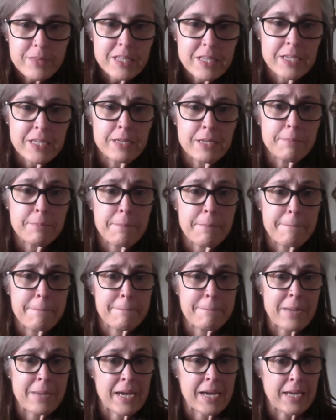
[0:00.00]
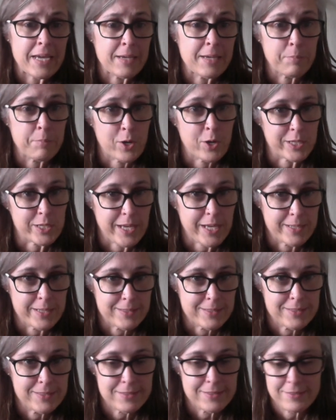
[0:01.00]
in my
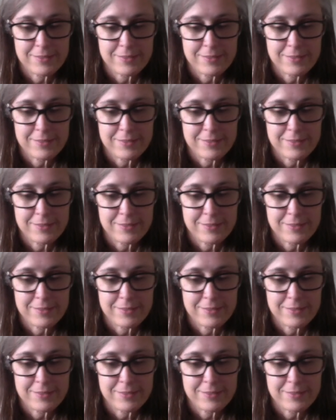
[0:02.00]
podcast.